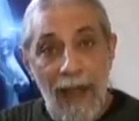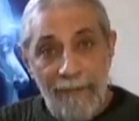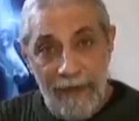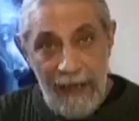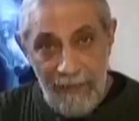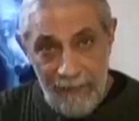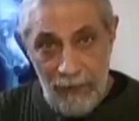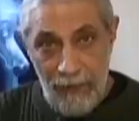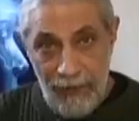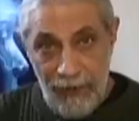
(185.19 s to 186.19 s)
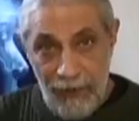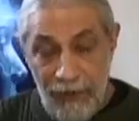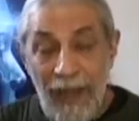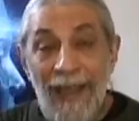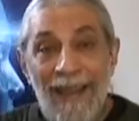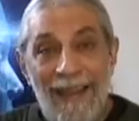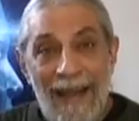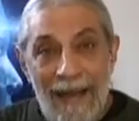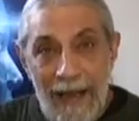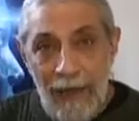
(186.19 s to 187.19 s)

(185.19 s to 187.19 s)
of influences that